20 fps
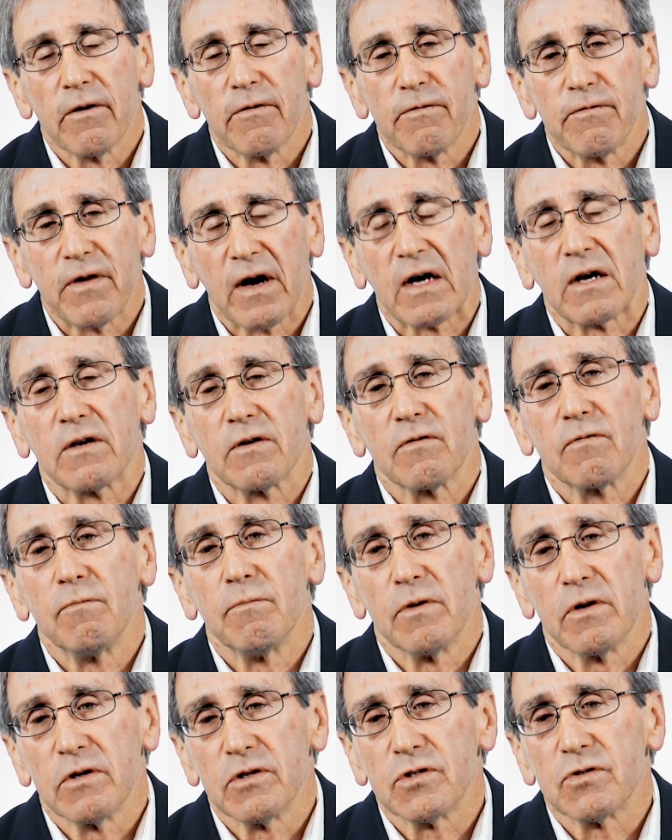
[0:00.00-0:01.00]
effective
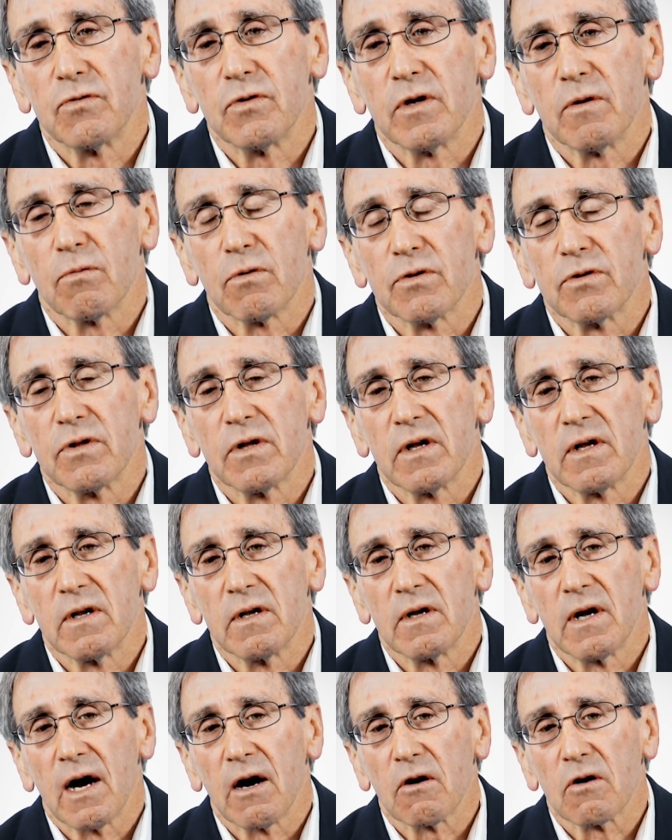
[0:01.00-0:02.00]
ministry
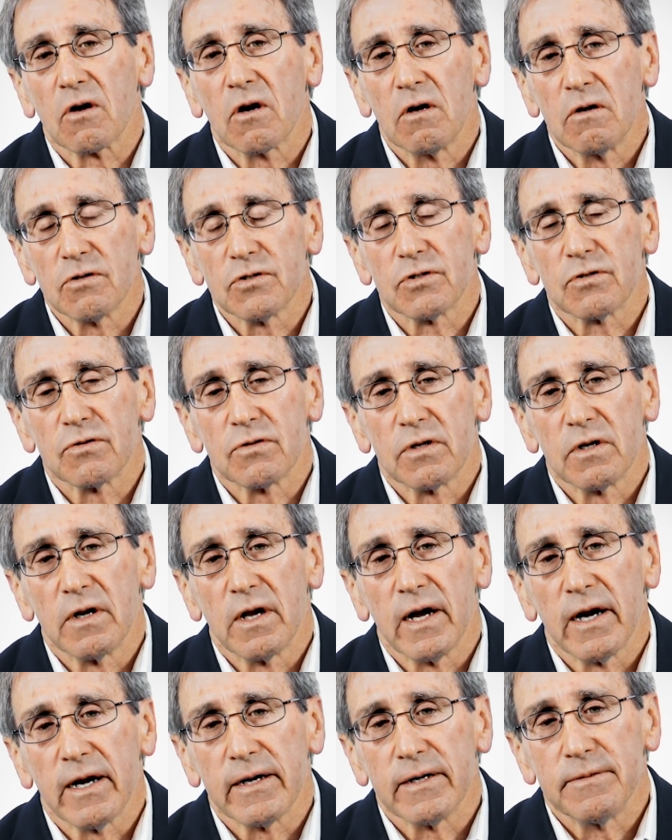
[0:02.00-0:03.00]
within our culture
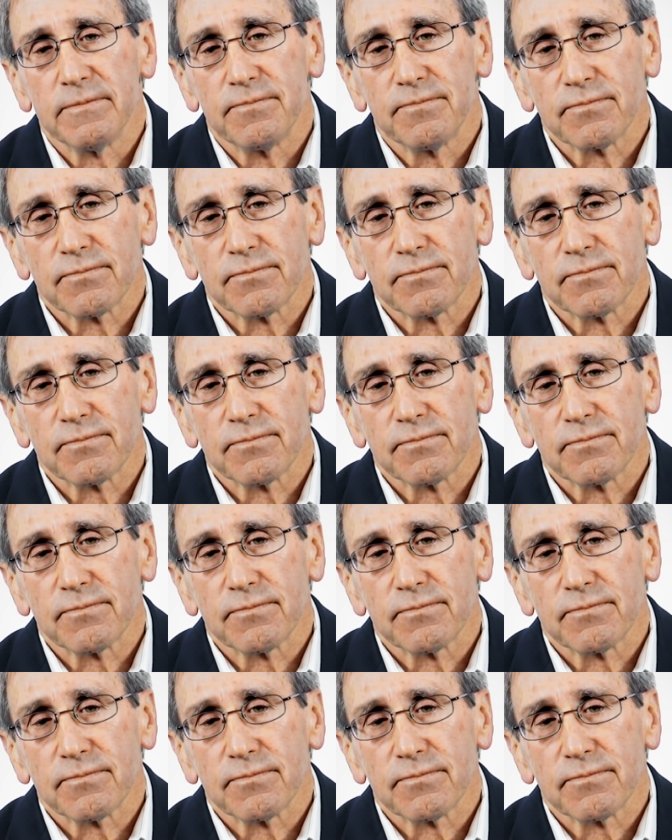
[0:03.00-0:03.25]
today,